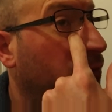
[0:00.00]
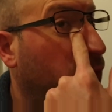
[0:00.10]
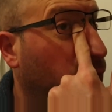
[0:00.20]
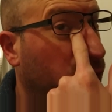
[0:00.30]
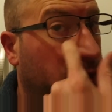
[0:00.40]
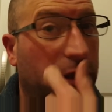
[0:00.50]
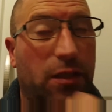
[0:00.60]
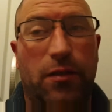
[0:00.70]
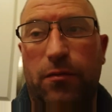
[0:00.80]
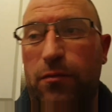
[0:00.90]
Toasted,
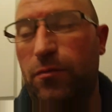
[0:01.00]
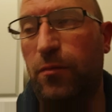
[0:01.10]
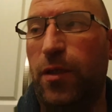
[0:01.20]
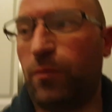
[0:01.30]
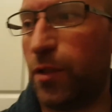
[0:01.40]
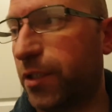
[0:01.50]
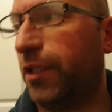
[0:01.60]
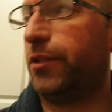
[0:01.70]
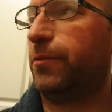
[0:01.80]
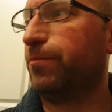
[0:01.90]
the way it worked
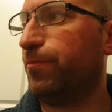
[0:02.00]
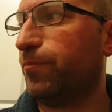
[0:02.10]
is,